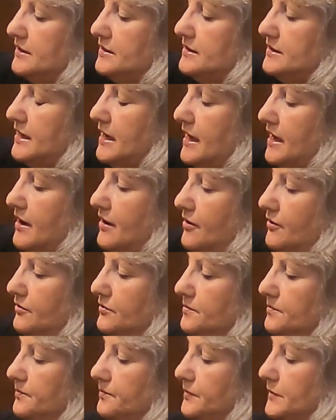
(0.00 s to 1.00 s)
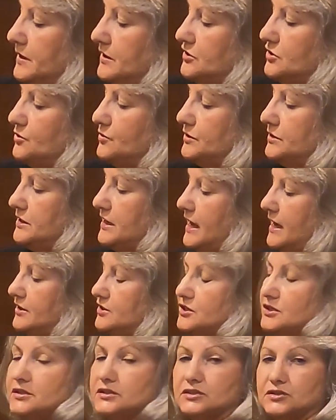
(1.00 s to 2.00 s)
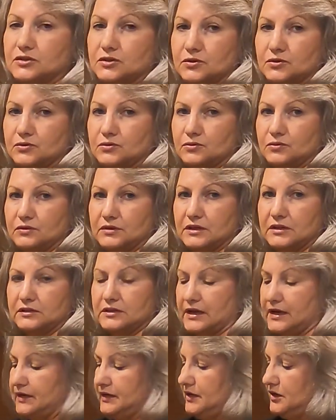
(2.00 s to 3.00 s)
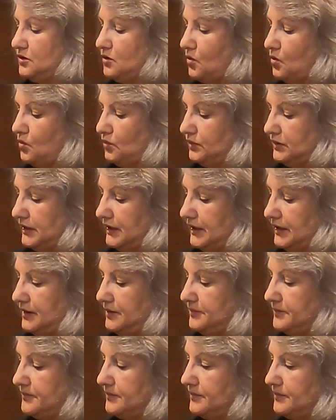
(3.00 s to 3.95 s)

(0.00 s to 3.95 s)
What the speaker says: down to attach it to the lining only,